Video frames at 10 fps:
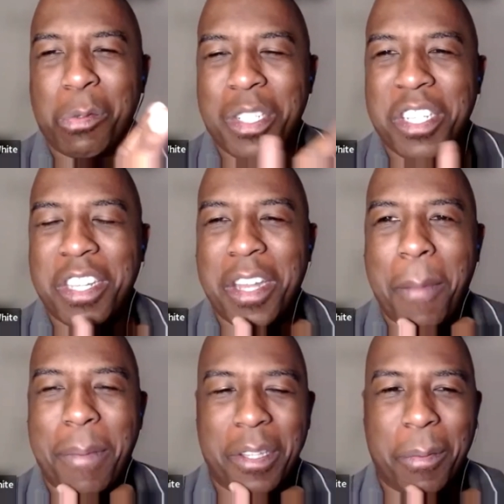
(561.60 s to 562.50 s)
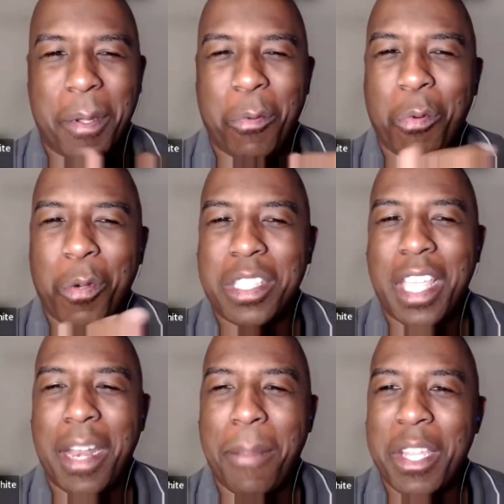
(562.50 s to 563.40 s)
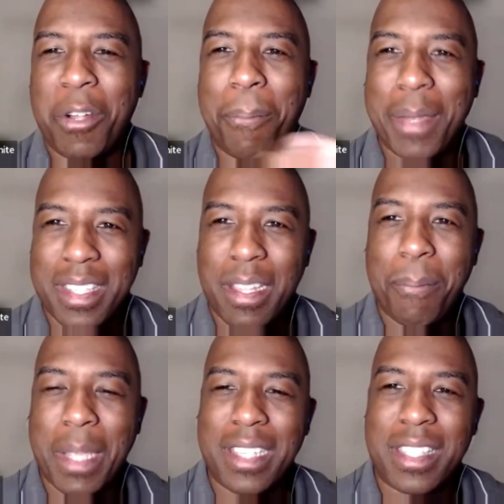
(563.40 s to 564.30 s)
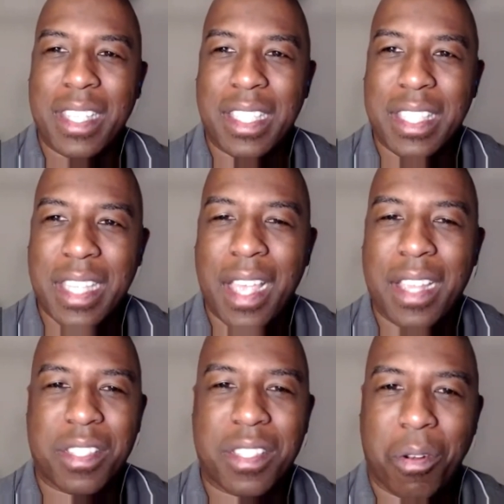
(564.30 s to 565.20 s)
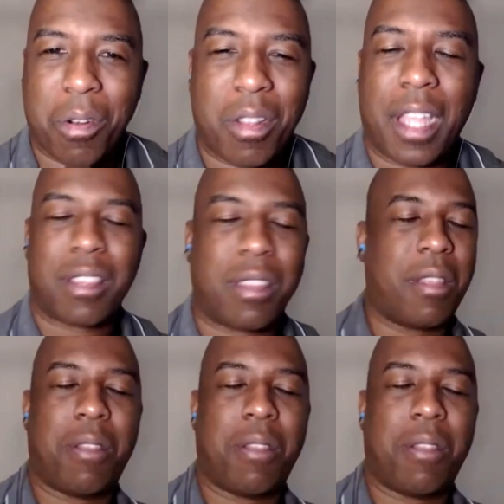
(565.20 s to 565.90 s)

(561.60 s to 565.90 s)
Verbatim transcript: Switching it up a little bit, what's kind of been your biggest success, or like